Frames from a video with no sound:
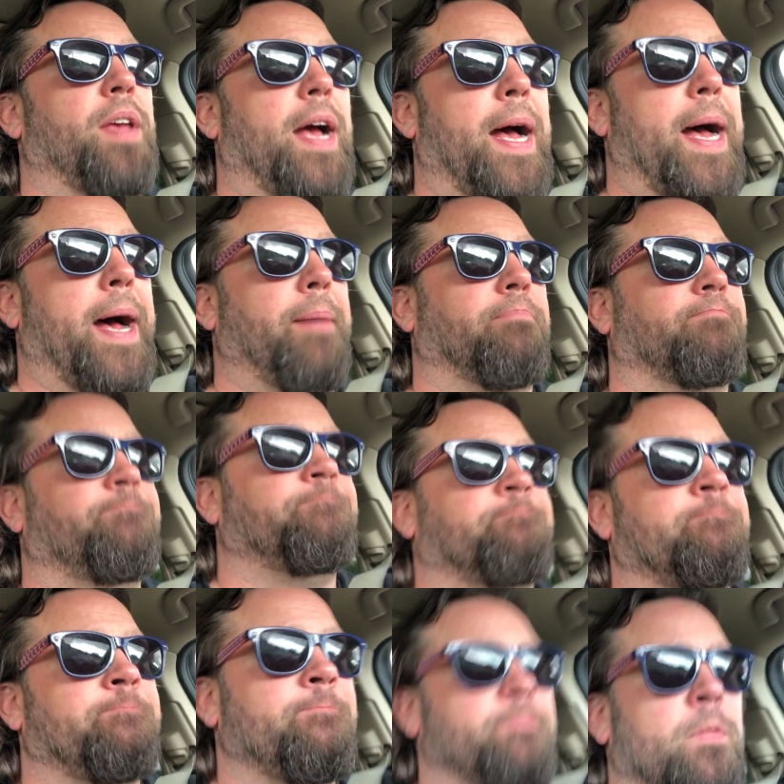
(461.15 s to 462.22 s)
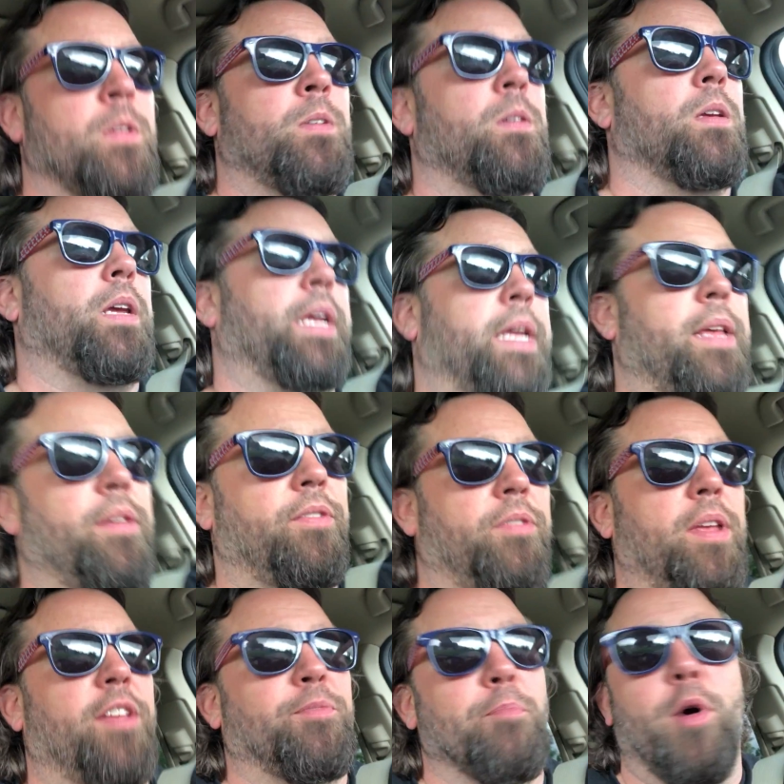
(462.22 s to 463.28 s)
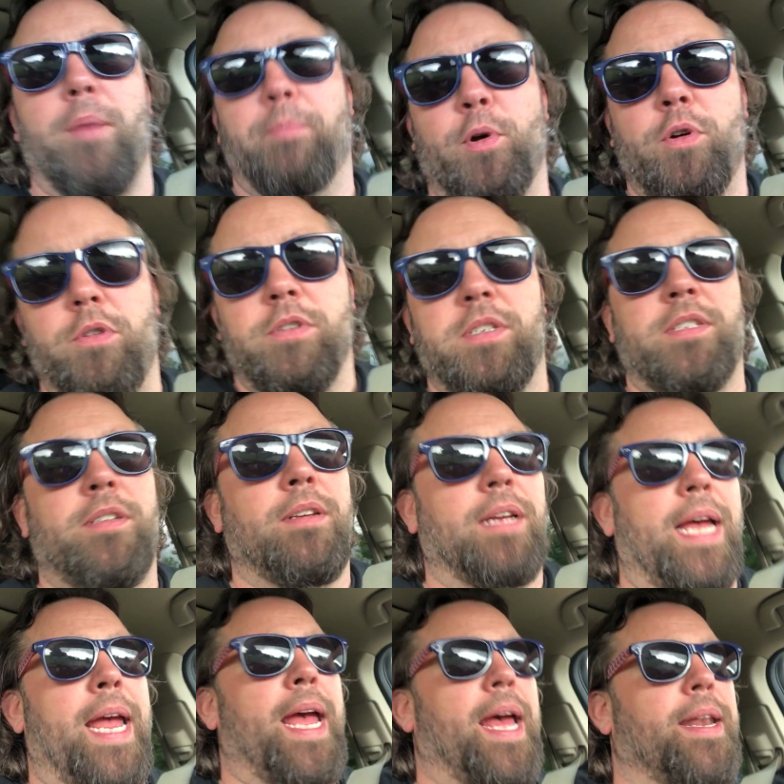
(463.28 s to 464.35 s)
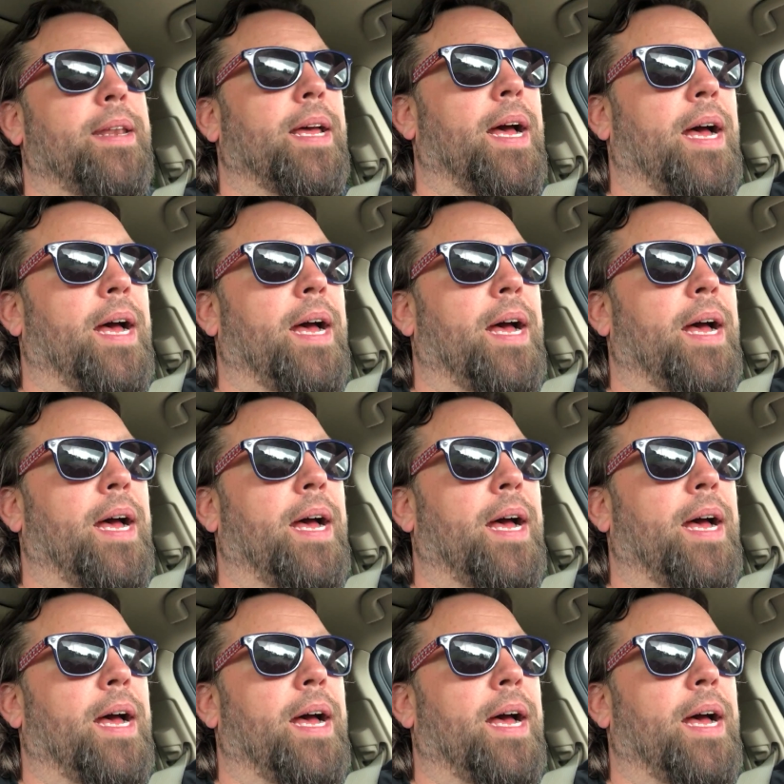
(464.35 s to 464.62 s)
more booze and